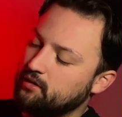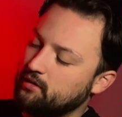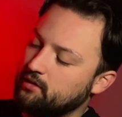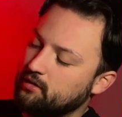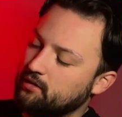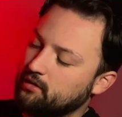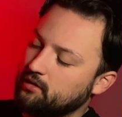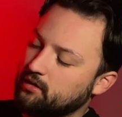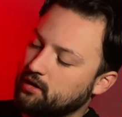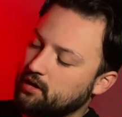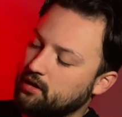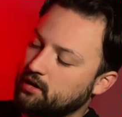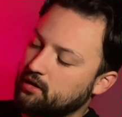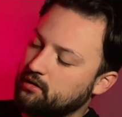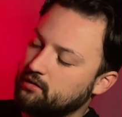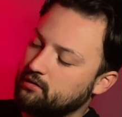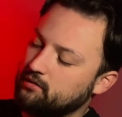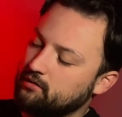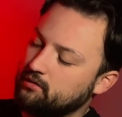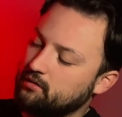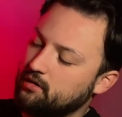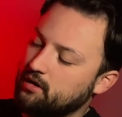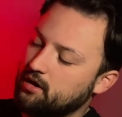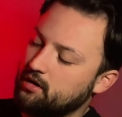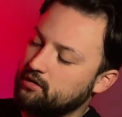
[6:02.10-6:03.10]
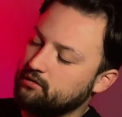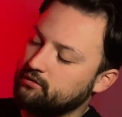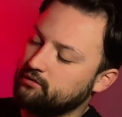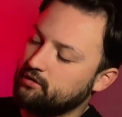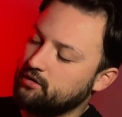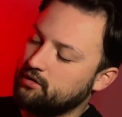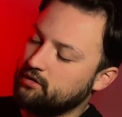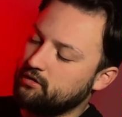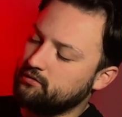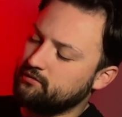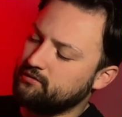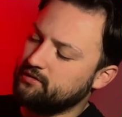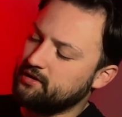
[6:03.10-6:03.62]
okay? Oh,
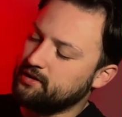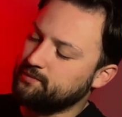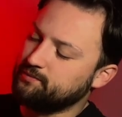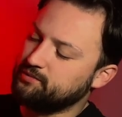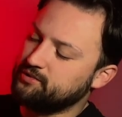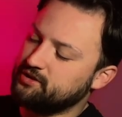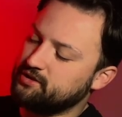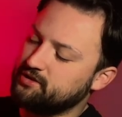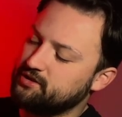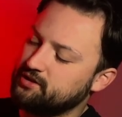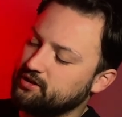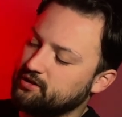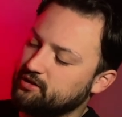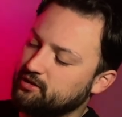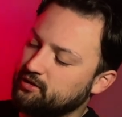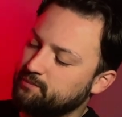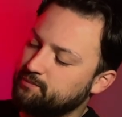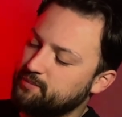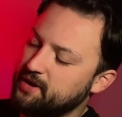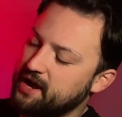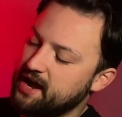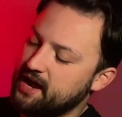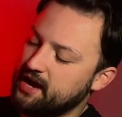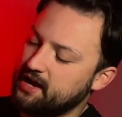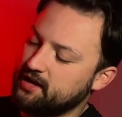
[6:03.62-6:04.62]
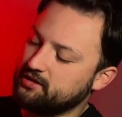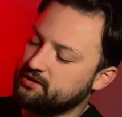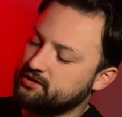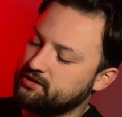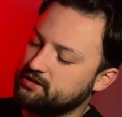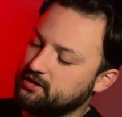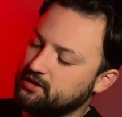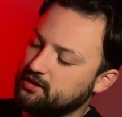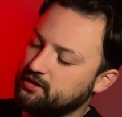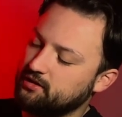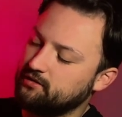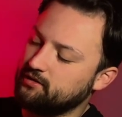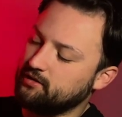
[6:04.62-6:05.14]
no, I'm still
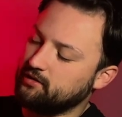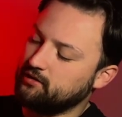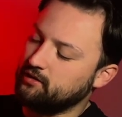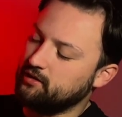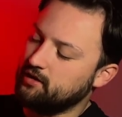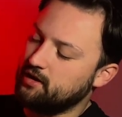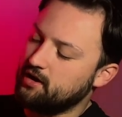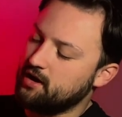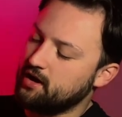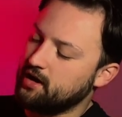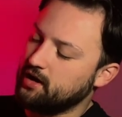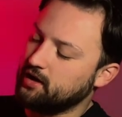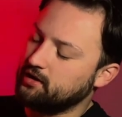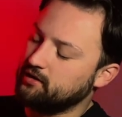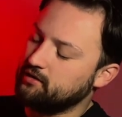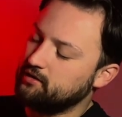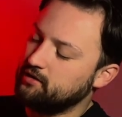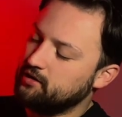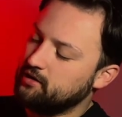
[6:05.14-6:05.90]
passing the line.